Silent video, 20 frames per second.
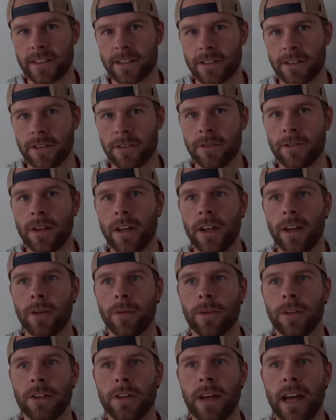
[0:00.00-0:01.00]
to do
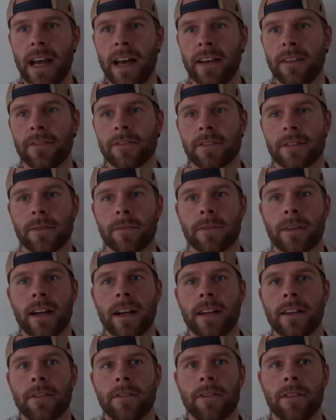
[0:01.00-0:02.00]
when you have some
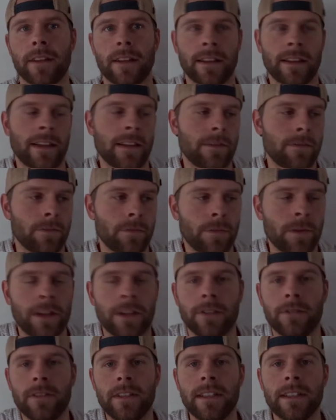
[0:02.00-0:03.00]
kind of thing where
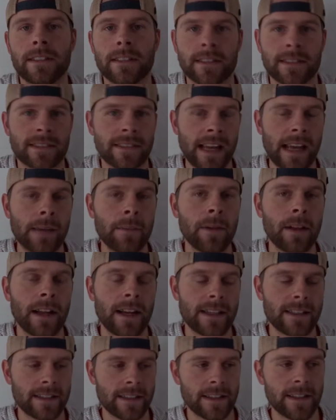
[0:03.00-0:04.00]
you need to
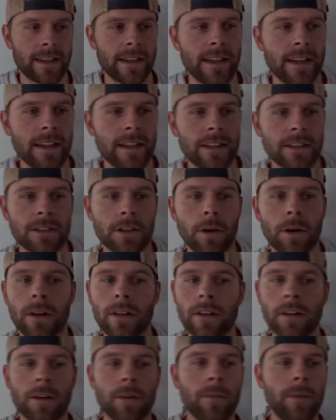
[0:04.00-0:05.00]
stabilize it. So a
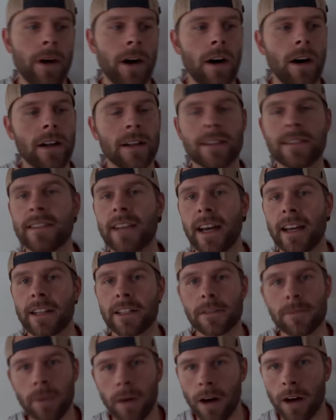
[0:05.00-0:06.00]
little ball, a
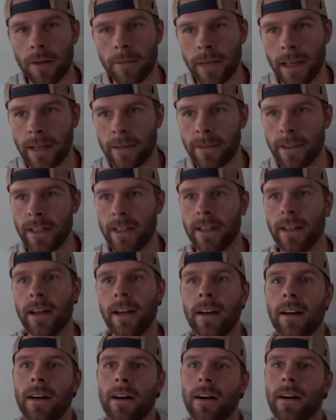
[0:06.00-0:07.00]
tennis ball maybe,
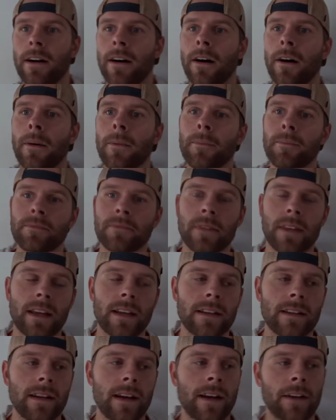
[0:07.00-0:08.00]
I
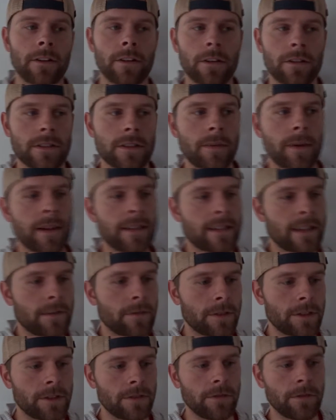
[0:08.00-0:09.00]
don't know, it depends on
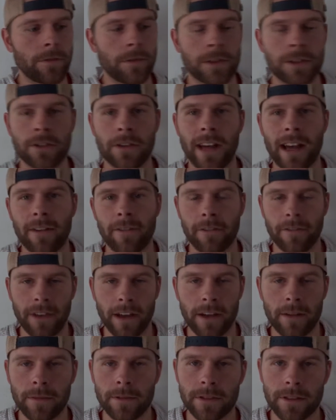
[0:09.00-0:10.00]
what you have
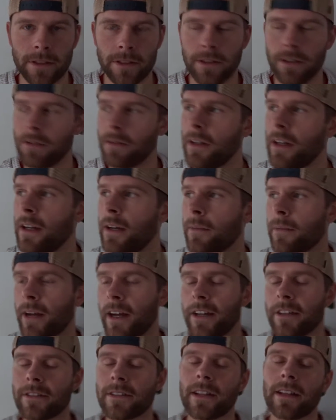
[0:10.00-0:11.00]
available to you, but
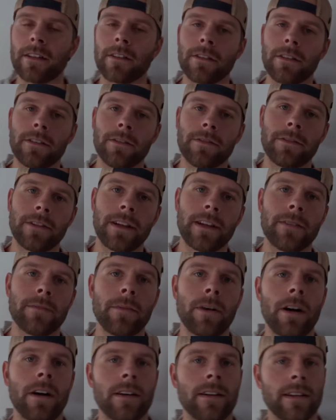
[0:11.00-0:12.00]
I use that little inflated
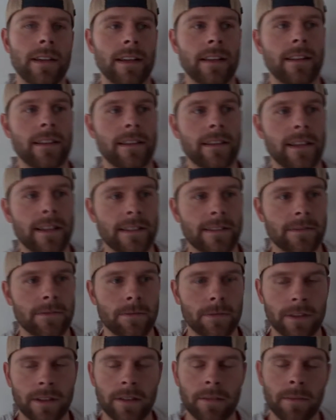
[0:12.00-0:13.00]
ball, and I think that's
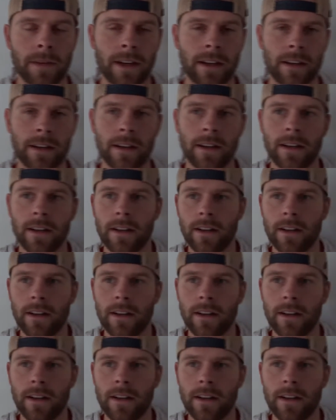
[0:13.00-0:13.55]
one of the better